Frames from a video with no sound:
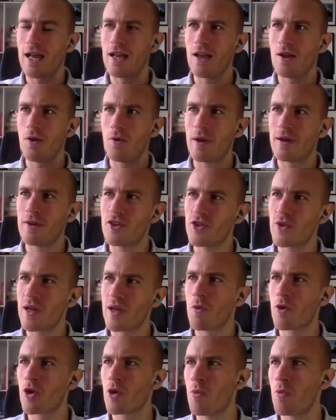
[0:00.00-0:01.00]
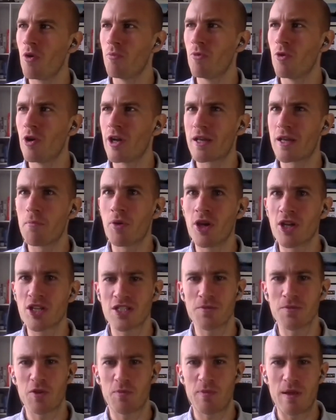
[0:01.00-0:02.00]
when doing one-on-one work in
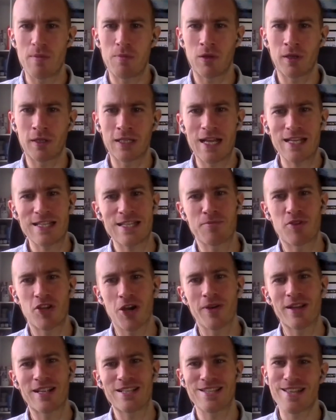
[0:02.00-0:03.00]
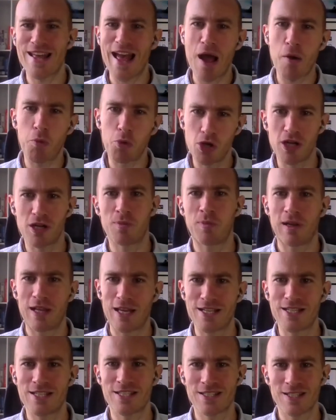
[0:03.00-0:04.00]
person with people, unless I'm going to their
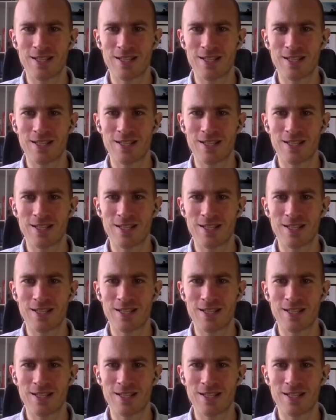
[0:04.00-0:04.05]
workplace,